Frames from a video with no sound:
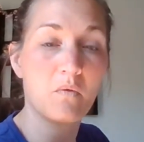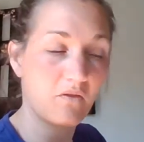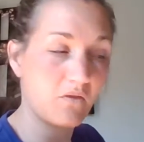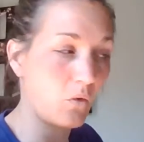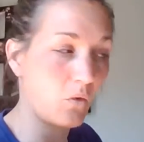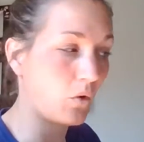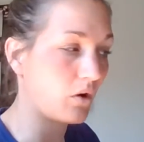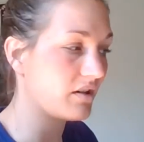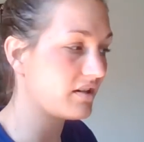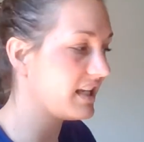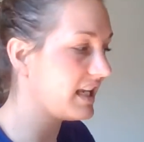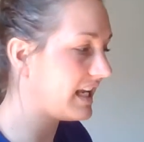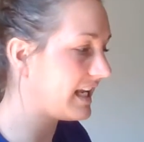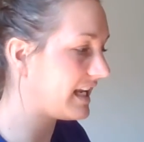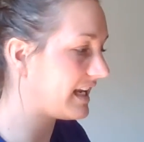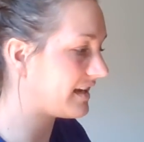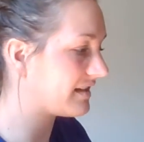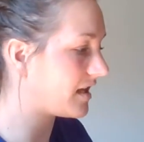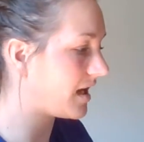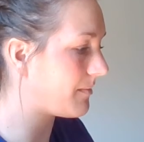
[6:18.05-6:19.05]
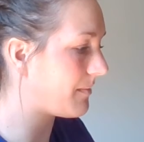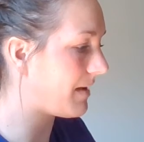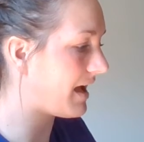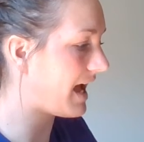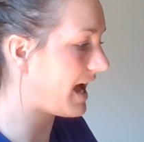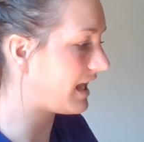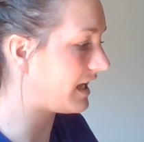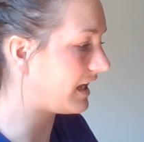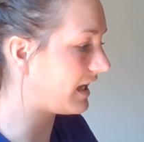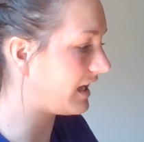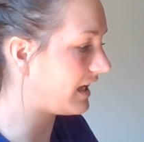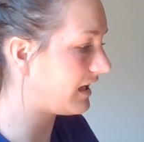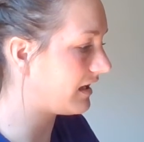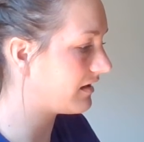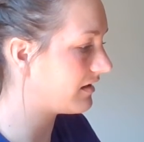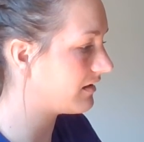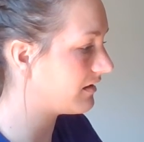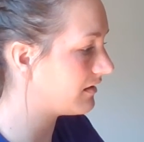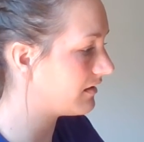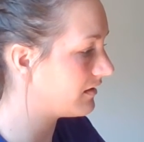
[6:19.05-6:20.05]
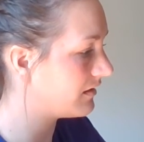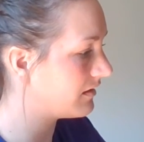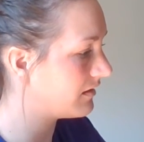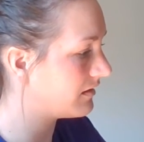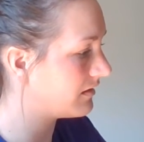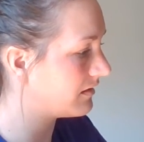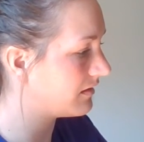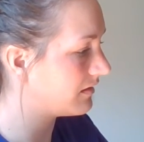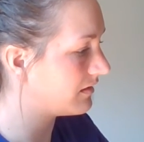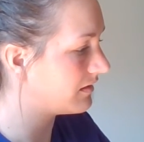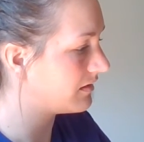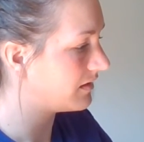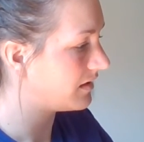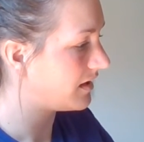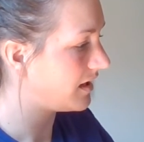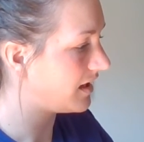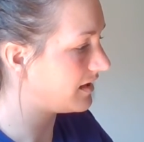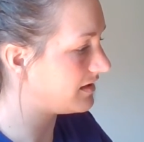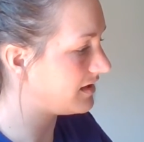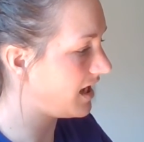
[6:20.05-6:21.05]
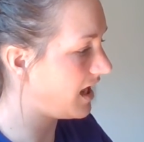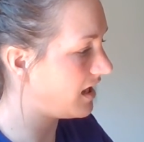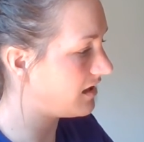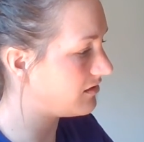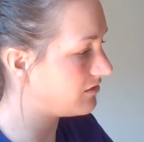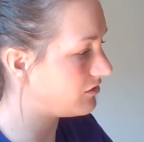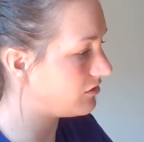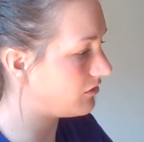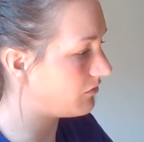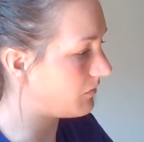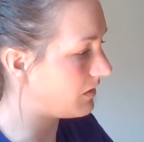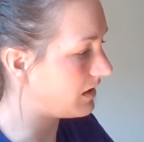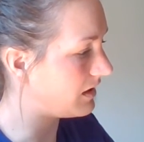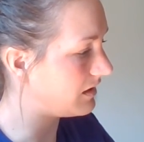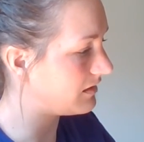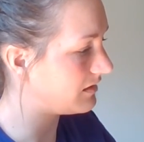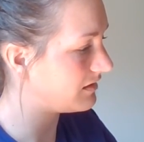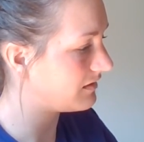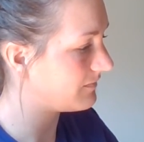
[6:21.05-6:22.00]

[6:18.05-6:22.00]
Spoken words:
14 because I'm adding a 10 to it.